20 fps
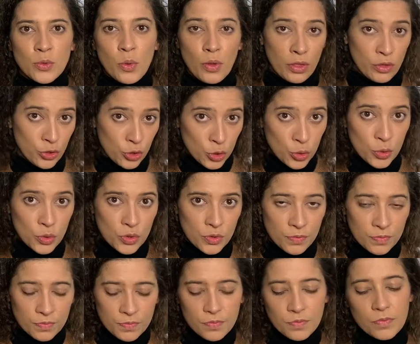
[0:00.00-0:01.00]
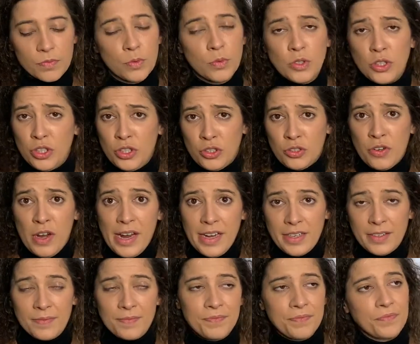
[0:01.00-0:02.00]
with shoes, which is
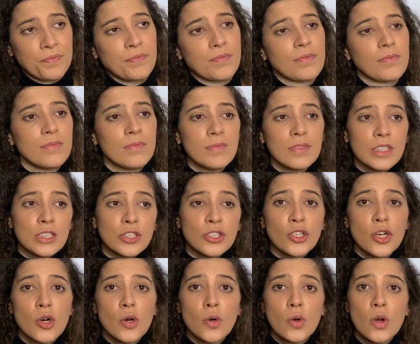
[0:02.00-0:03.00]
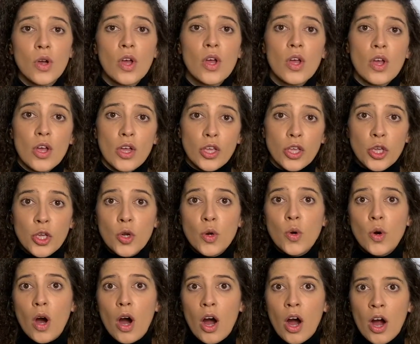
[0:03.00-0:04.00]
great. So
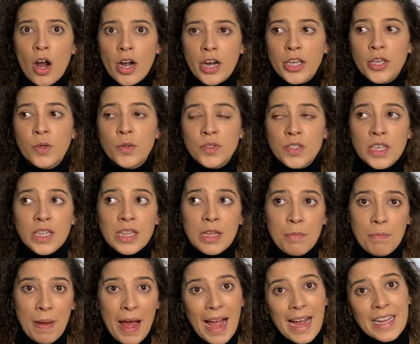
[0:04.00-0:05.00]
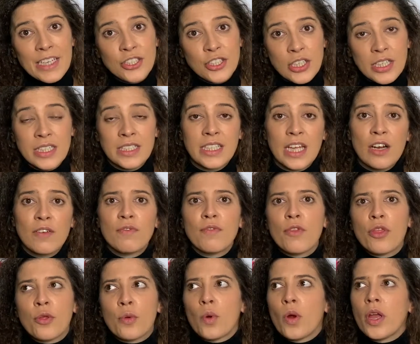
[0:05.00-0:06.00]
you are using the packaging, instead of
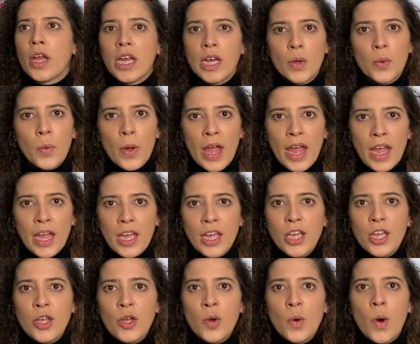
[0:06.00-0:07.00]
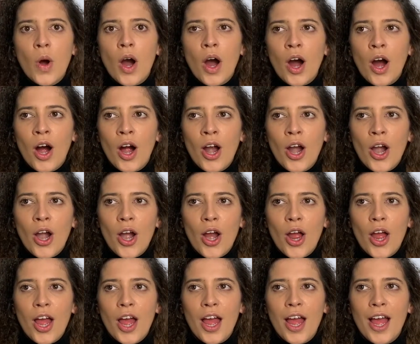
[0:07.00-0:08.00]
throwing it away, you are
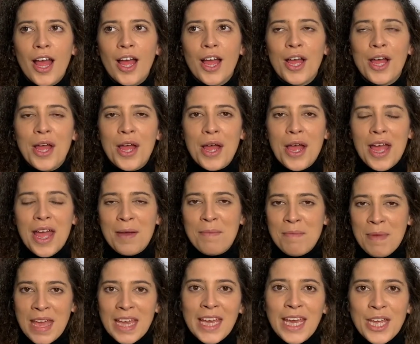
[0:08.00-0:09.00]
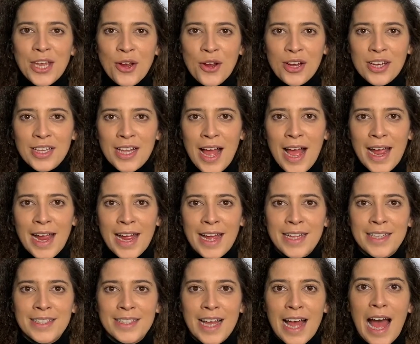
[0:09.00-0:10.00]
making your
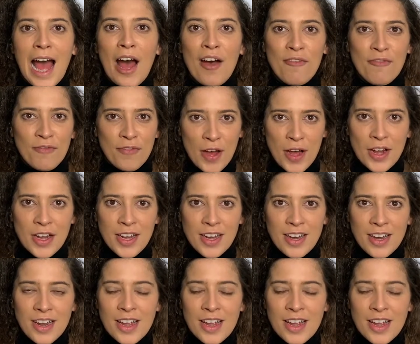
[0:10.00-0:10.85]
client have fun,